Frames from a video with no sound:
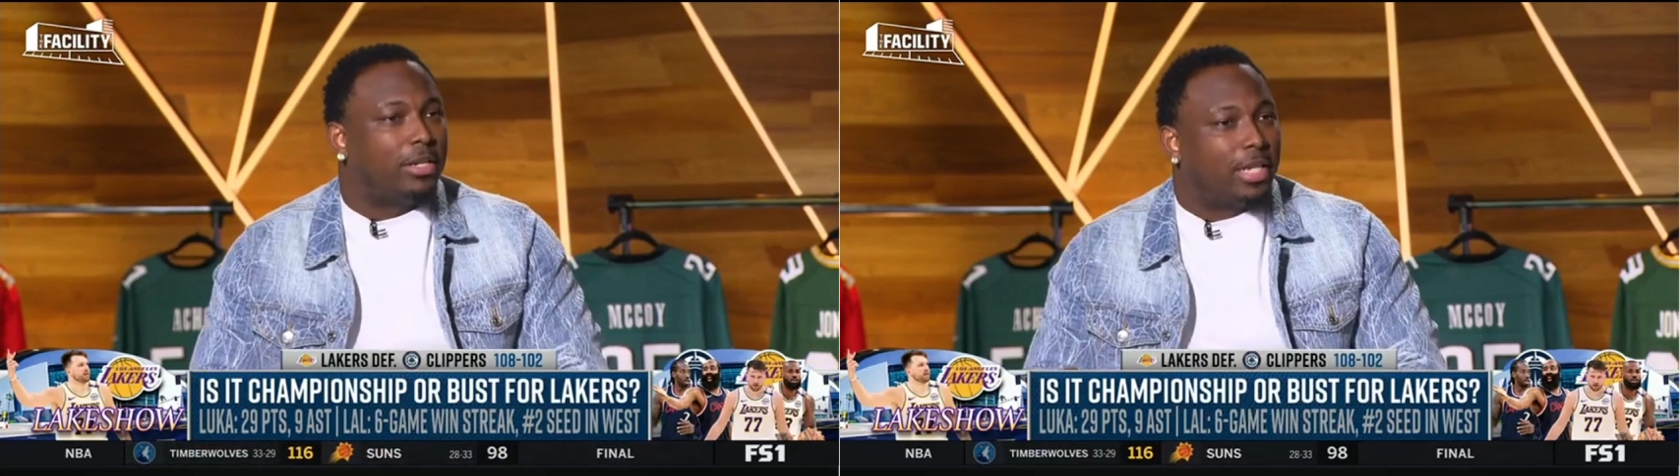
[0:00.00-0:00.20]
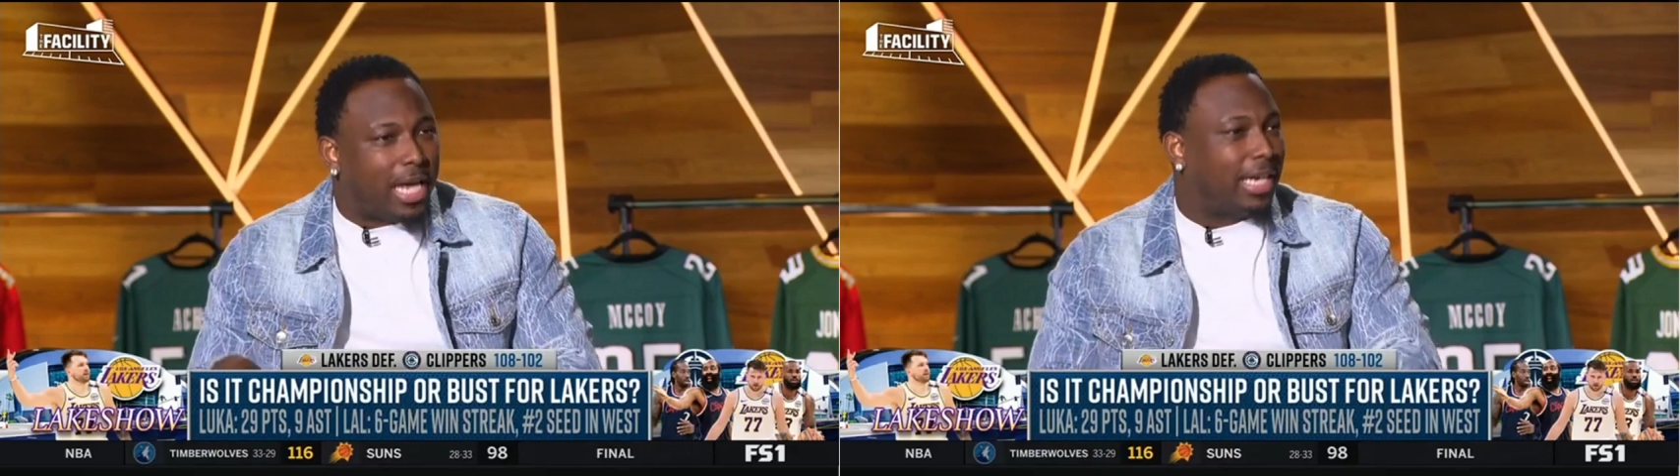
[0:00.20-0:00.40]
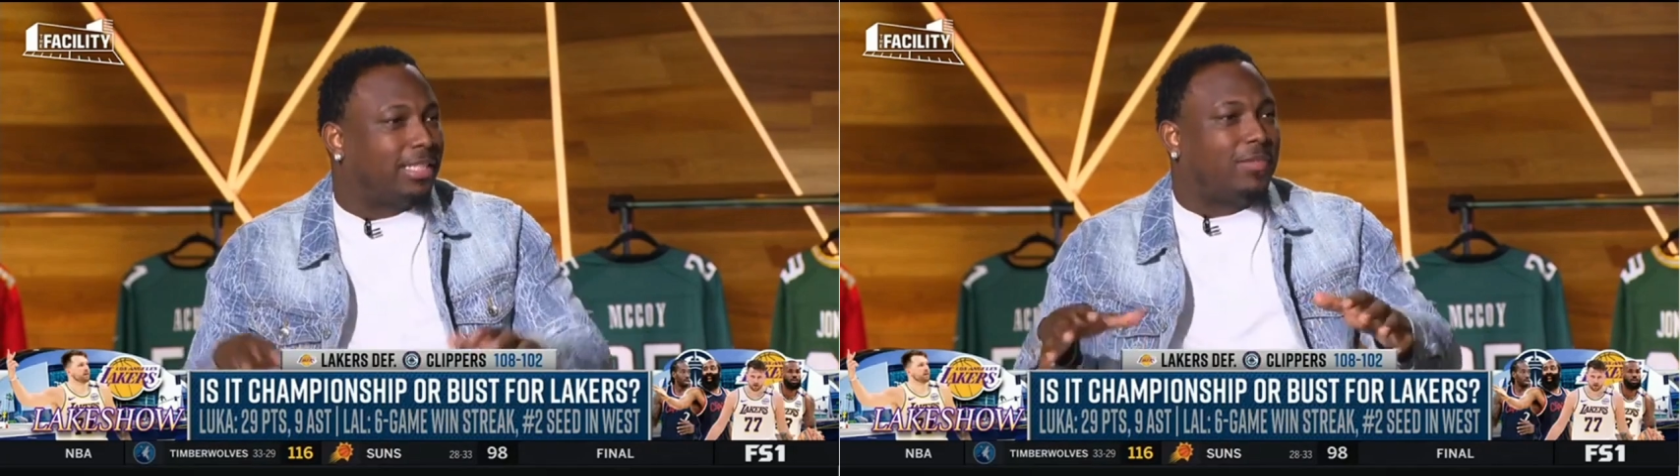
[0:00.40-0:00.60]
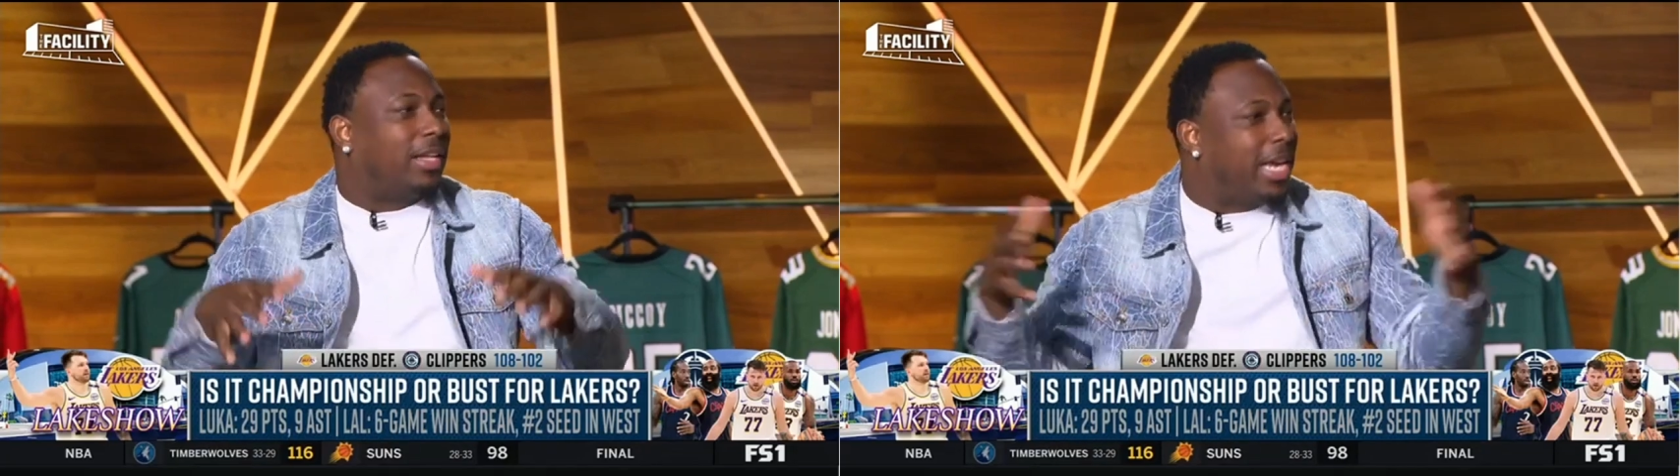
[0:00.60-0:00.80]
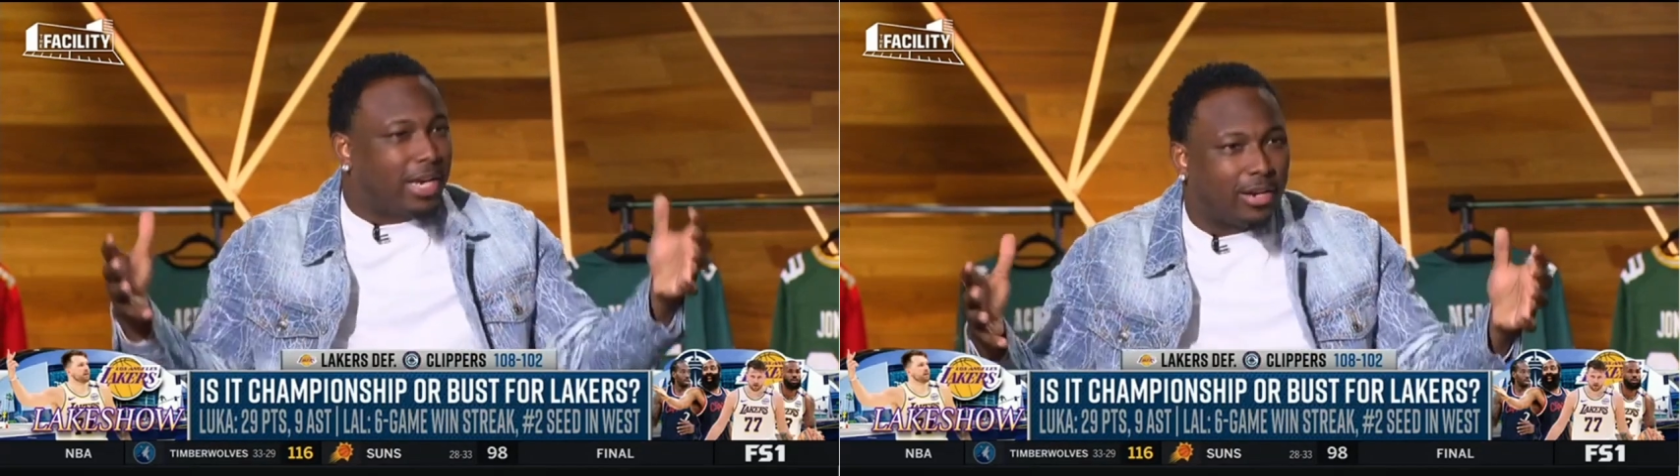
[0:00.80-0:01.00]
The legacy of the
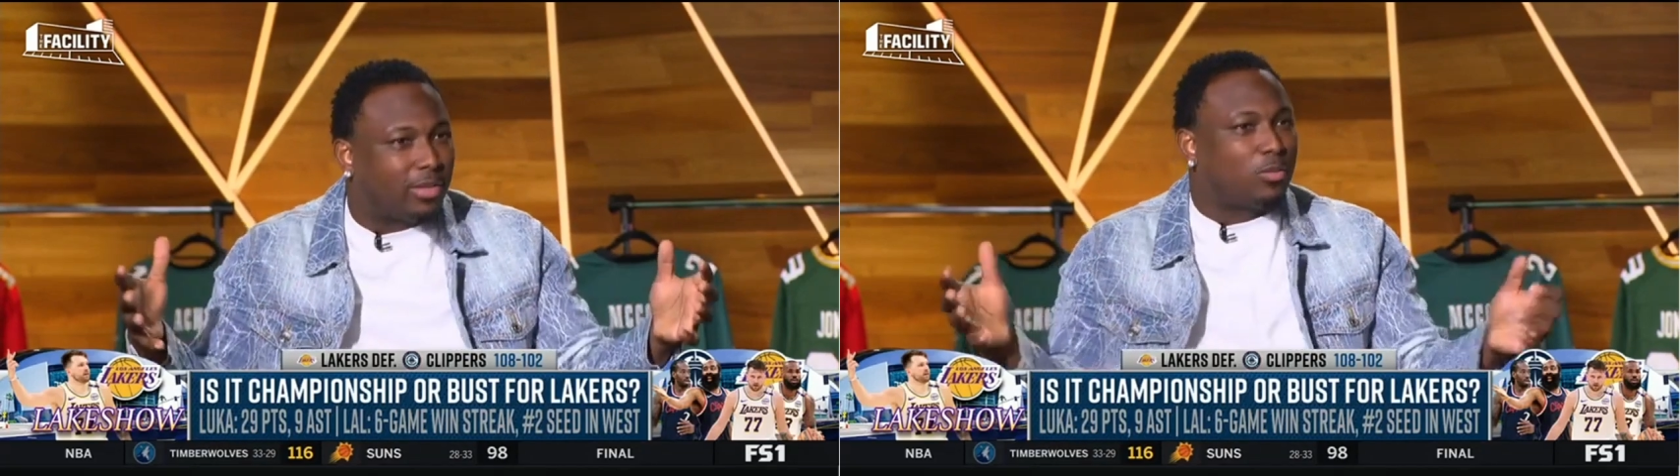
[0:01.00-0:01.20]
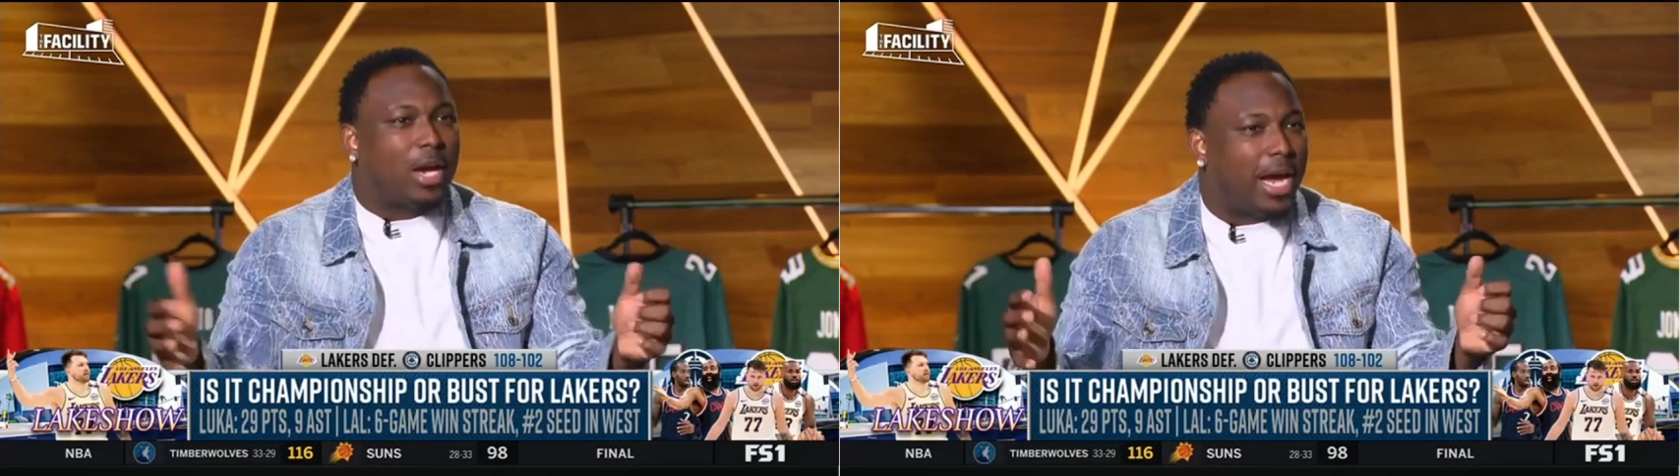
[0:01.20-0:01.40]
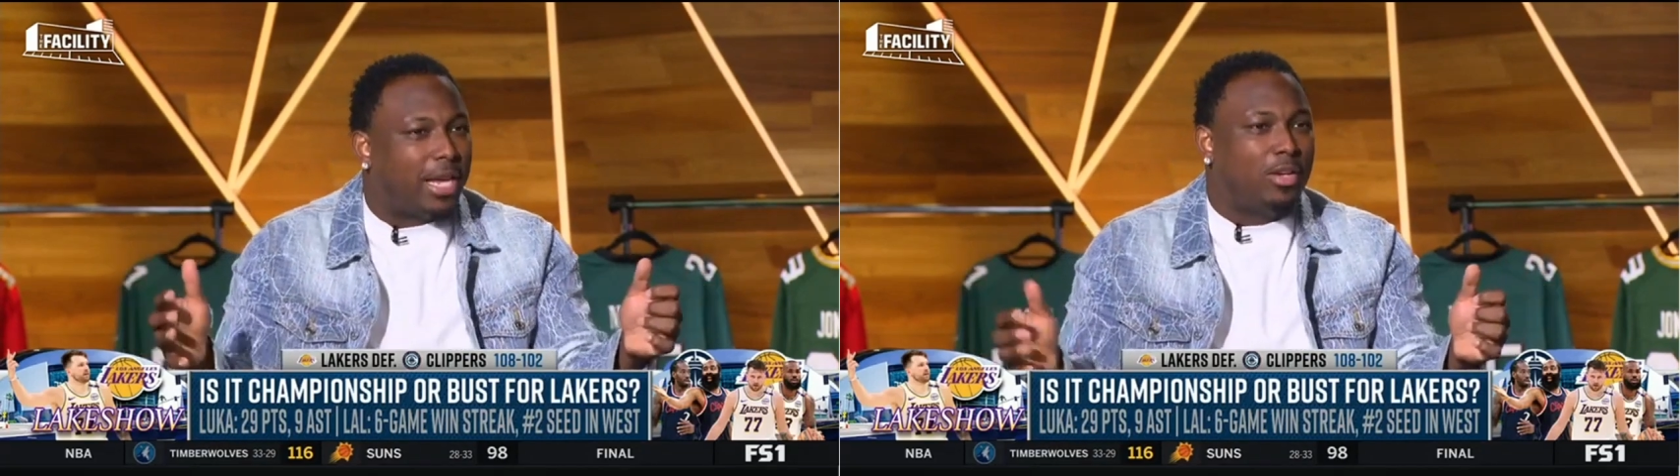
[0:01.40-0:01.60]
Lakers, right?